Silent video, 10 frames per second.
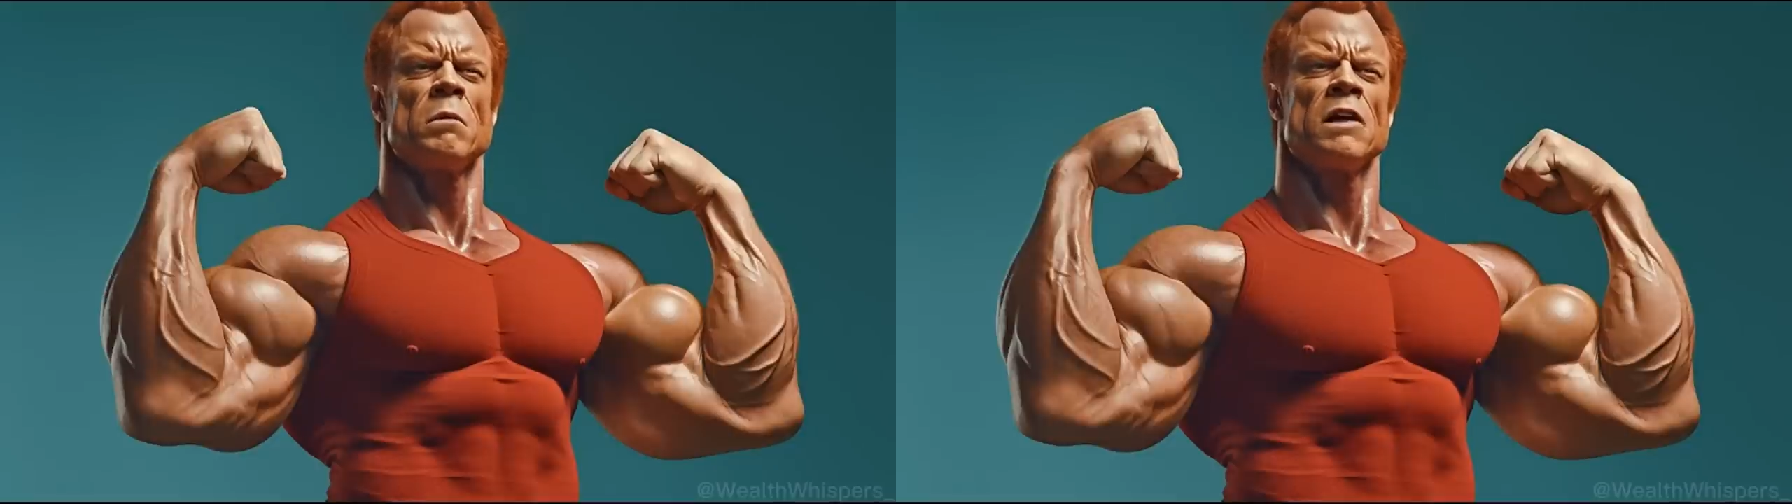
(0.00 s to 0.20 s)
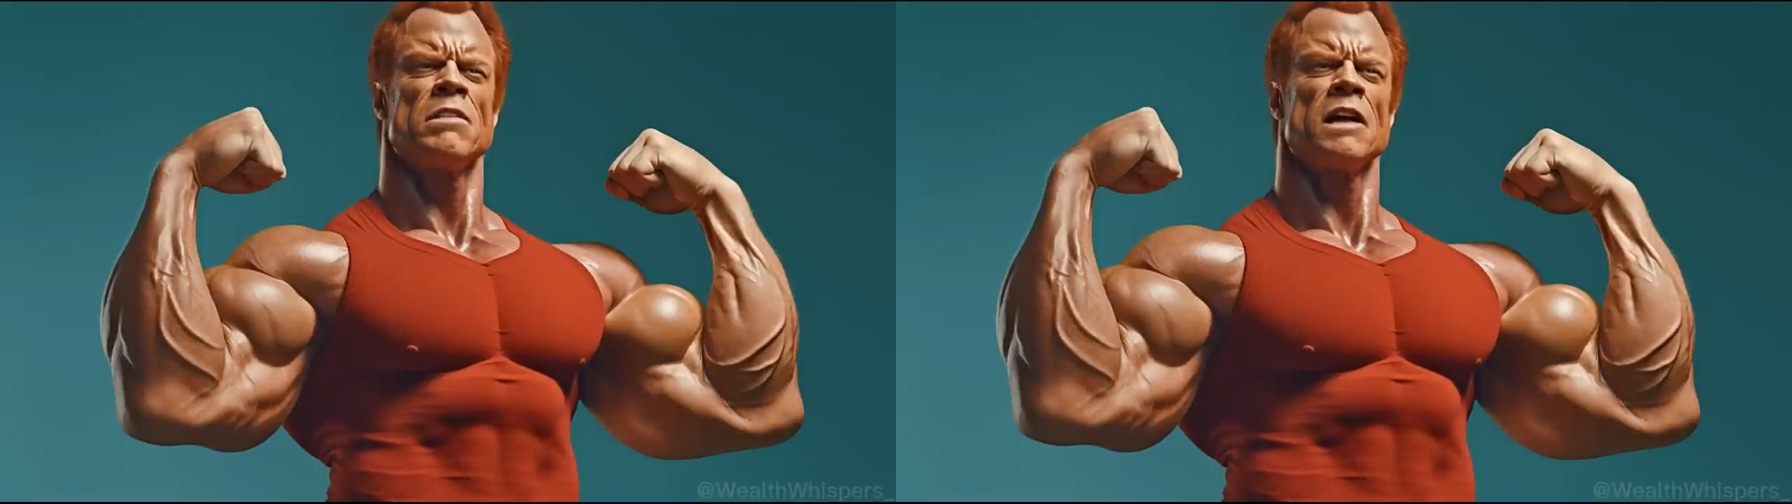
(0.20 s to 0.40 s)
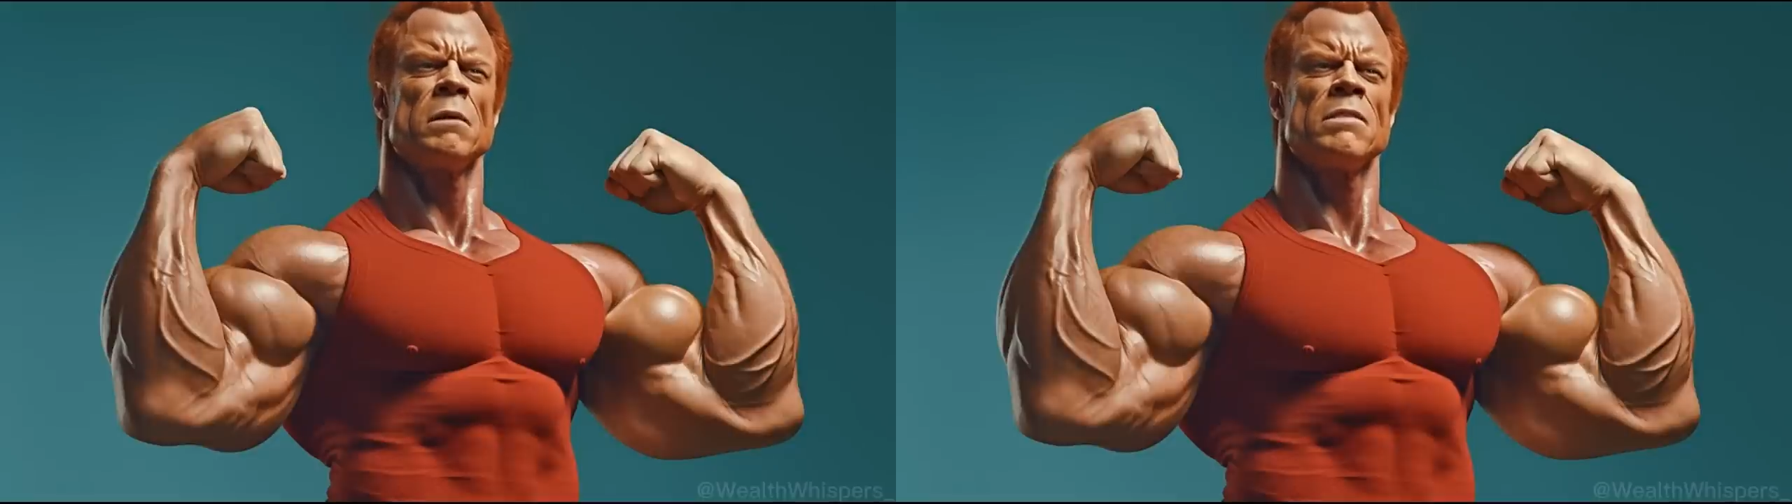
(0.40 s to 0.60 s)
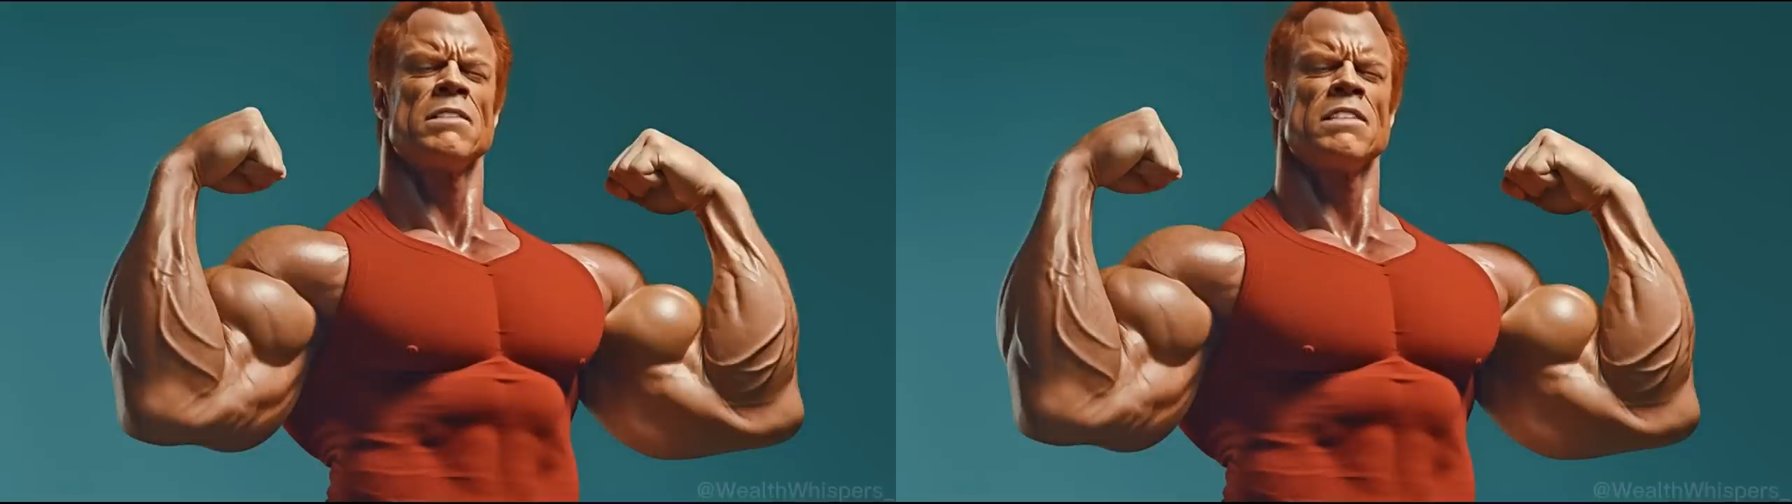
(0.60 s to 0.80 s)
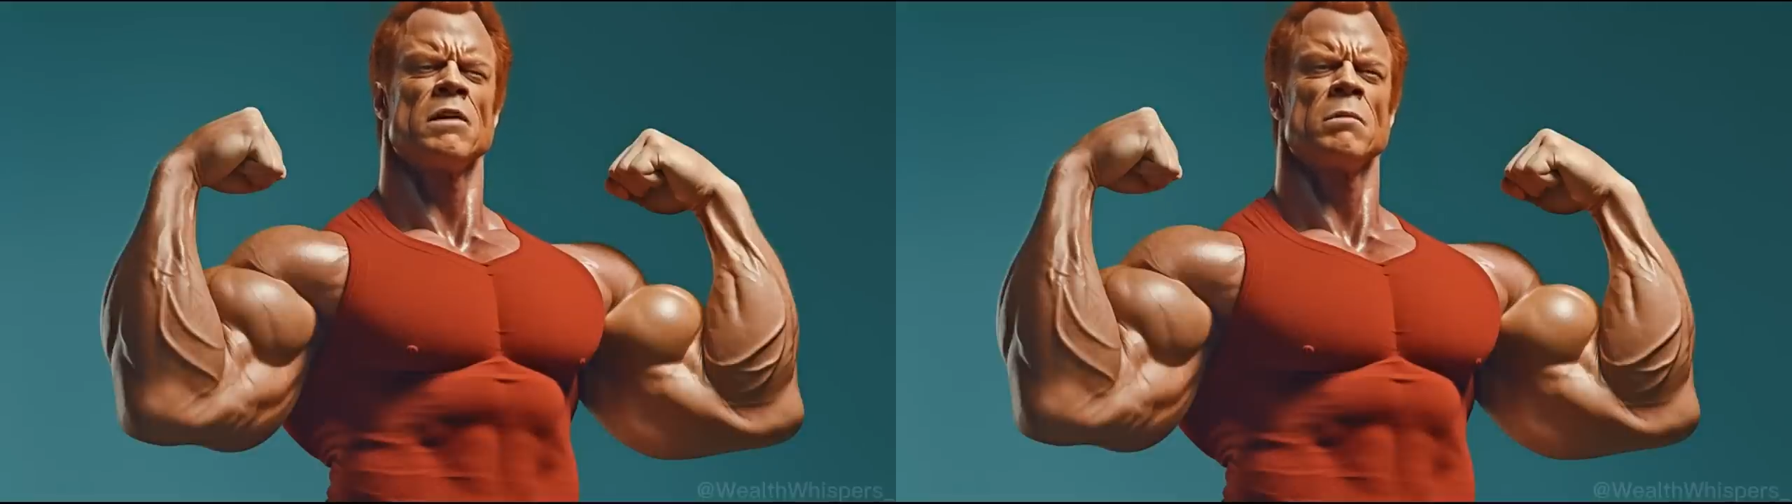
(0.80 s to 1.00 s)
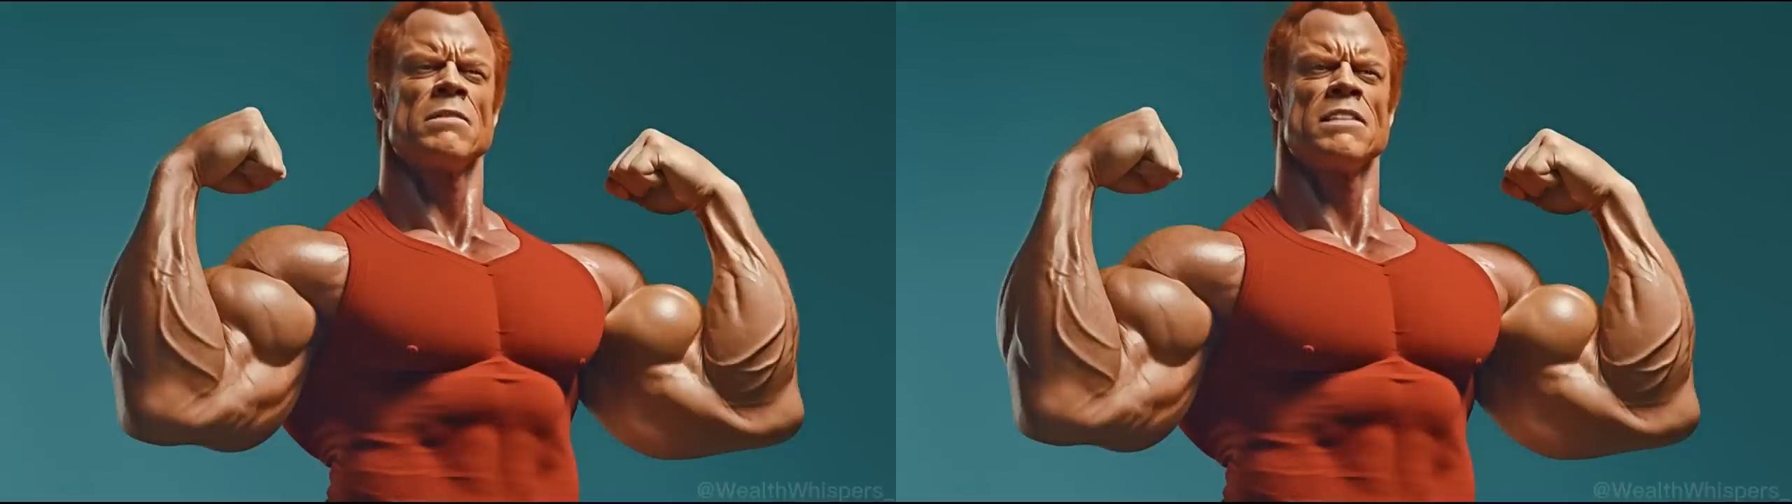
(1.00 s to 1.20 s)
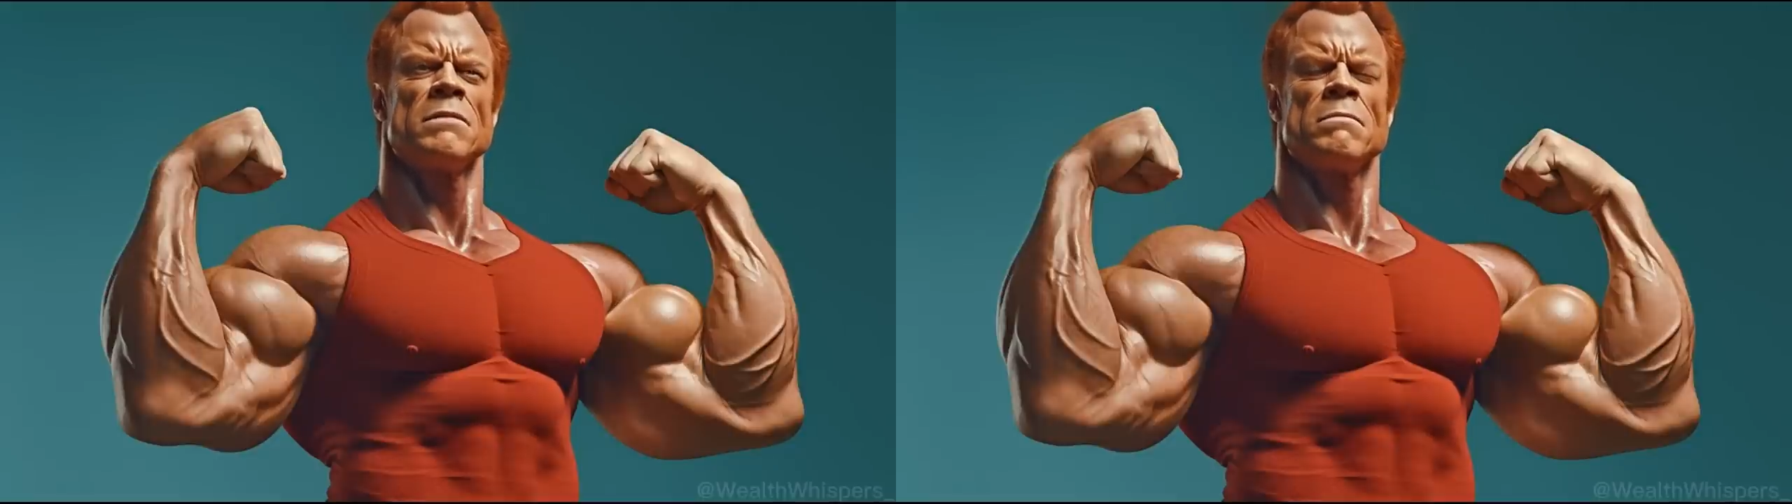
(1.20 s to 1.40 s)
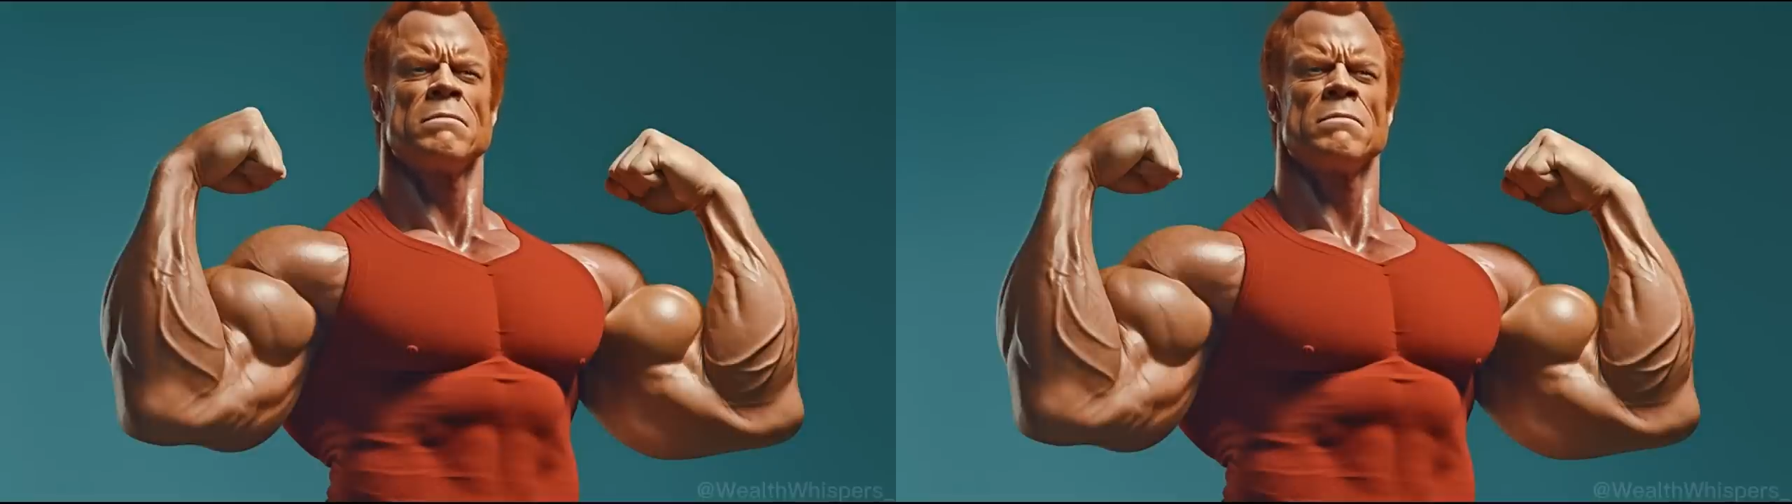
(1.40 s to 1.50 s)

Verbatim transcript: wearing Dobby's tea cozy.